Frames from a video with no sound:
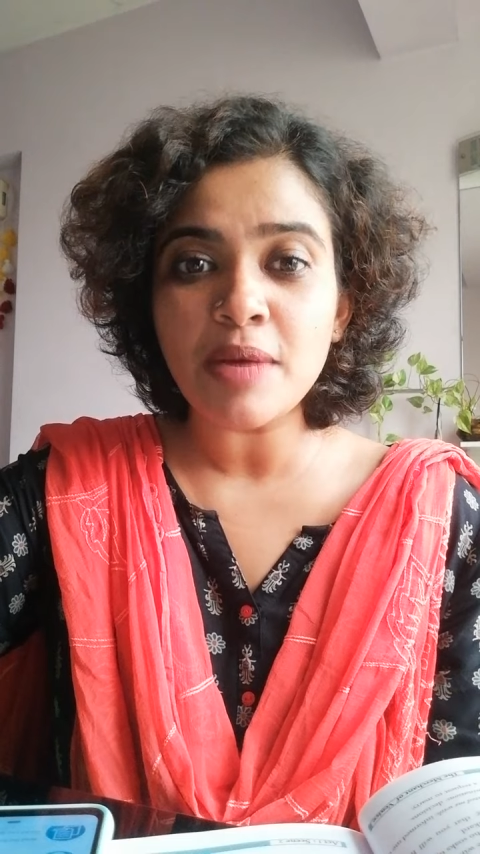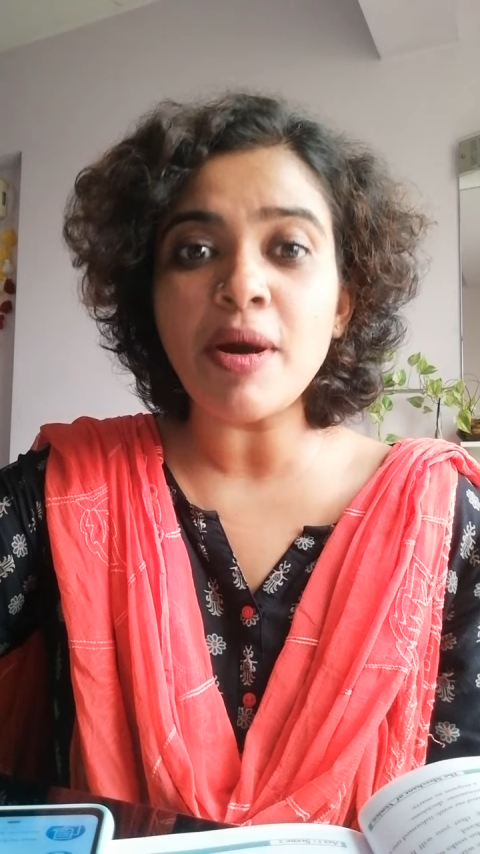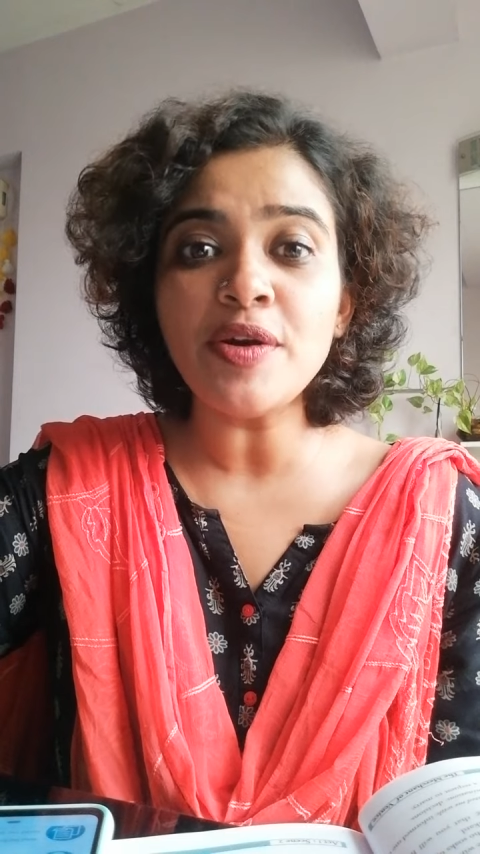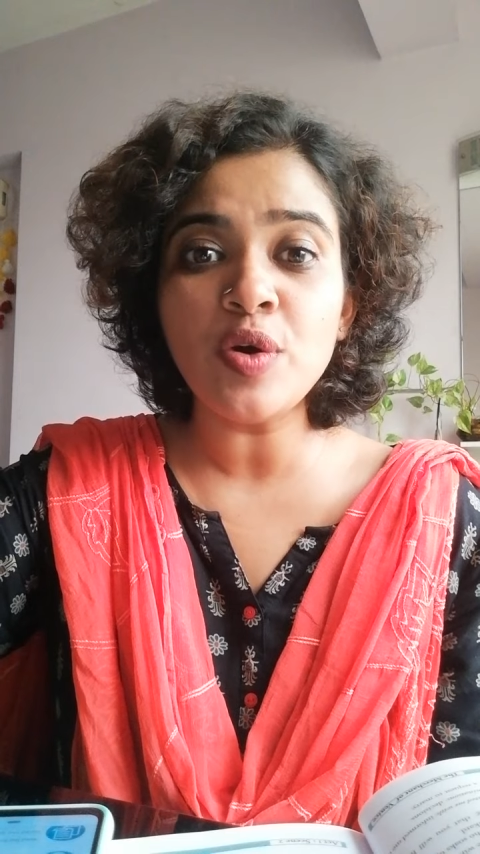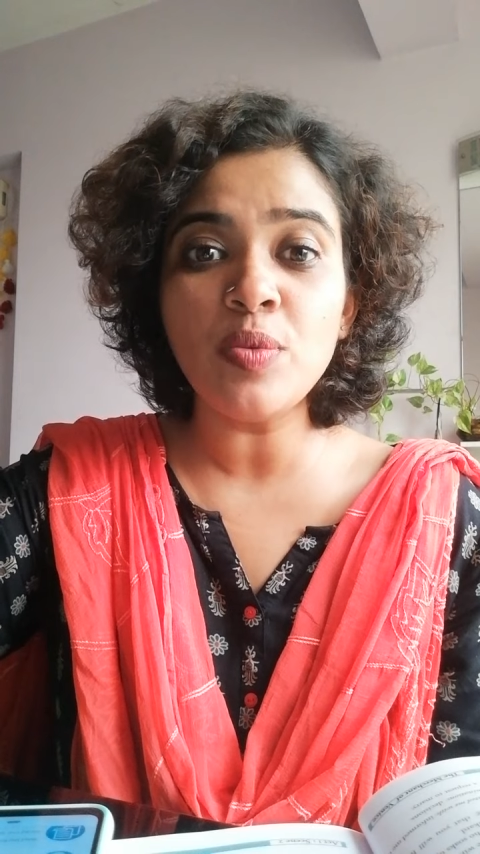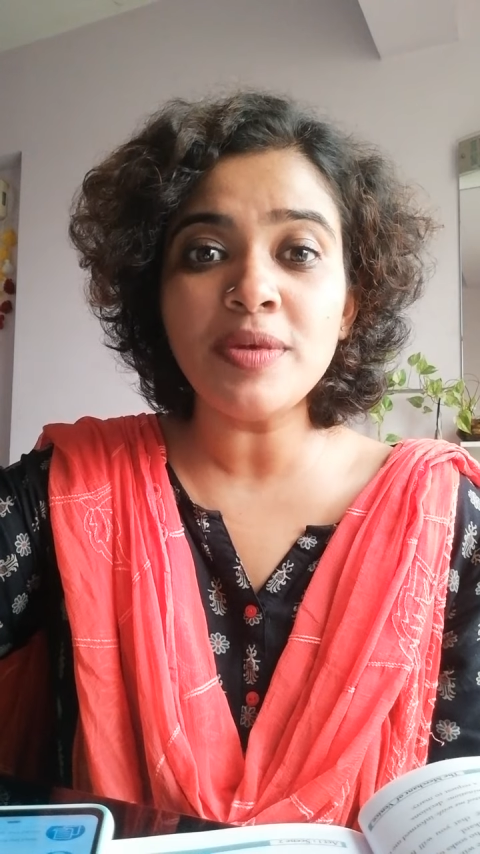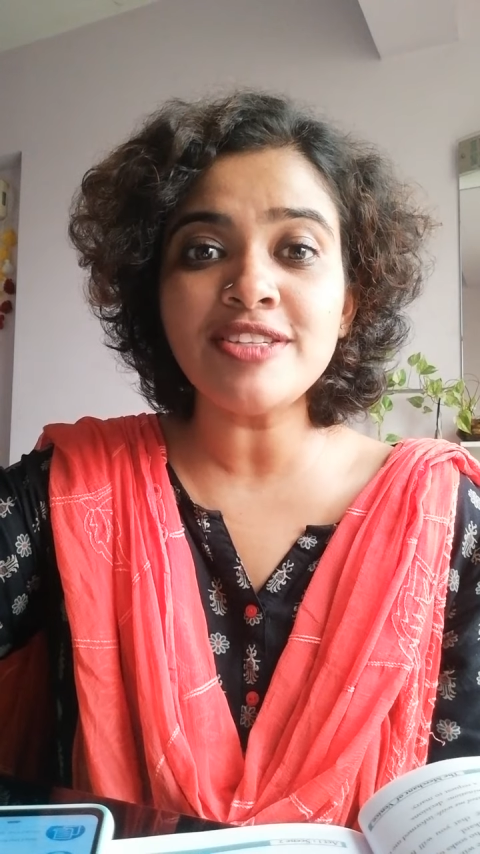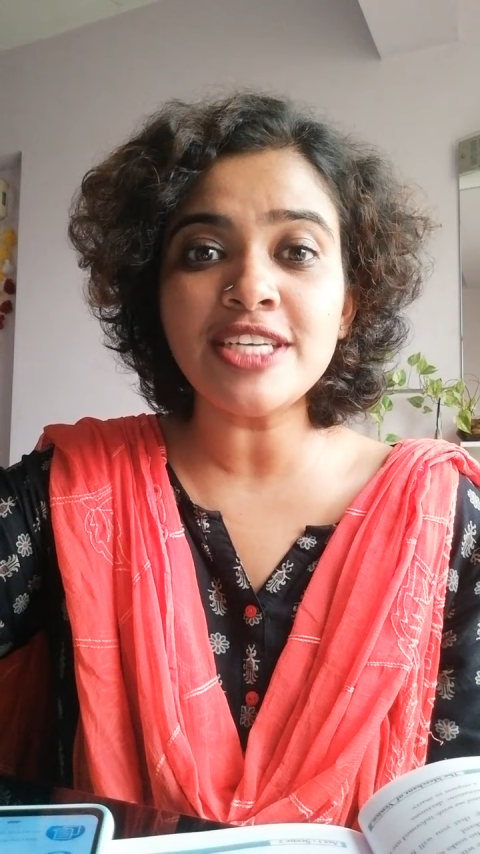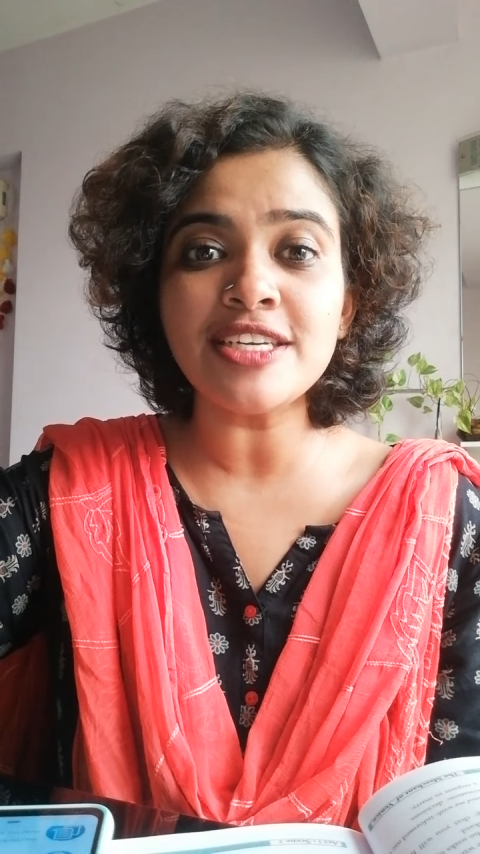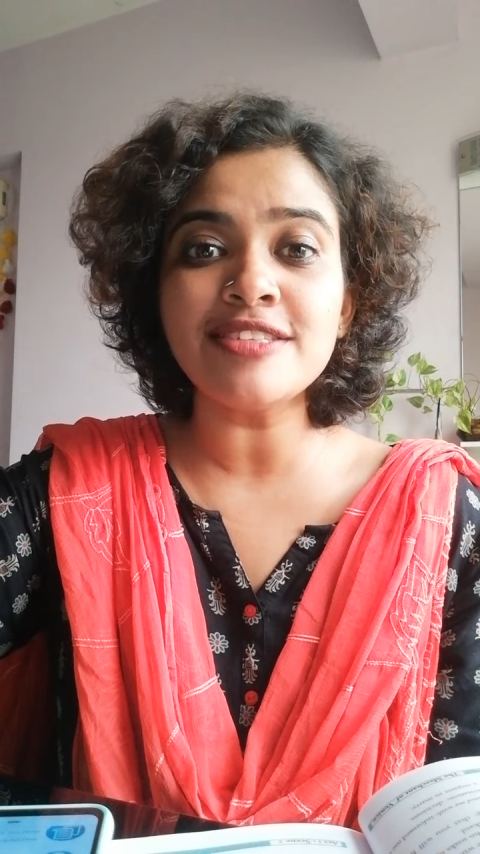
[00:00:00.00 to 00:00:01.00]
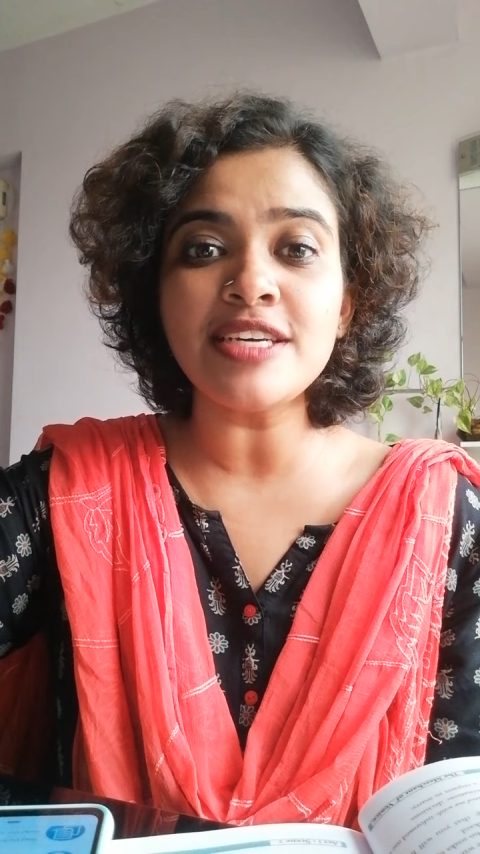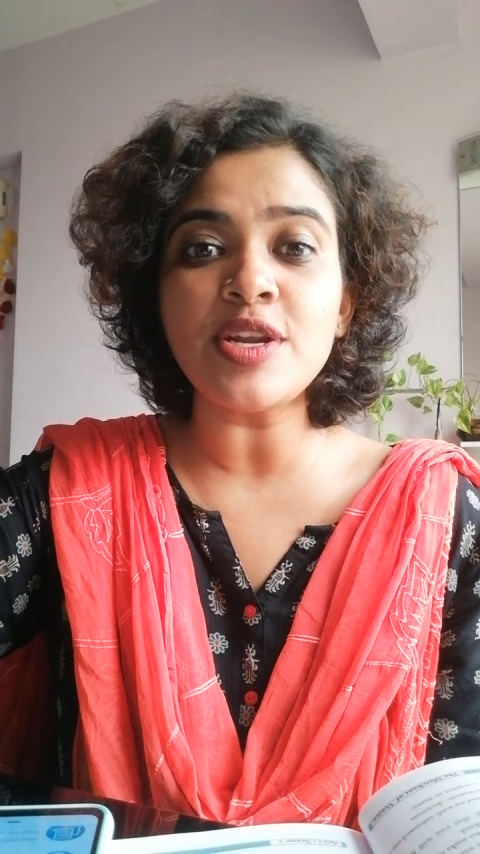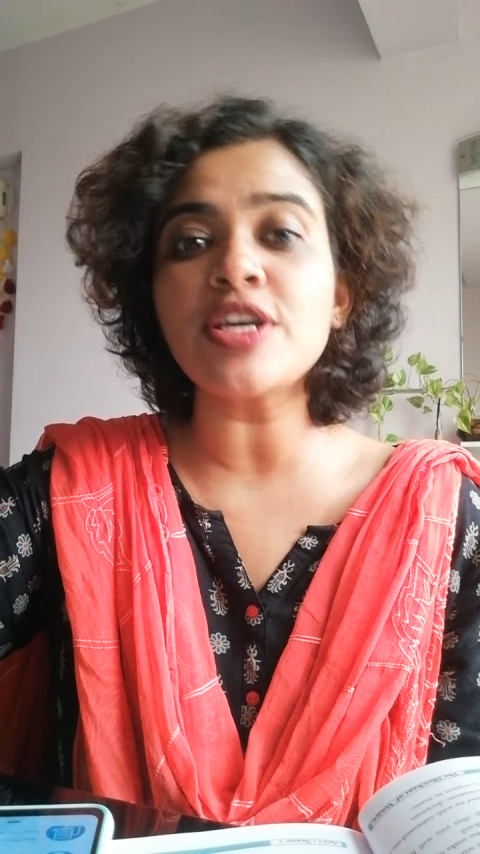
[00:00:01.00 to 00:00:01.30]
about whom is Nerissa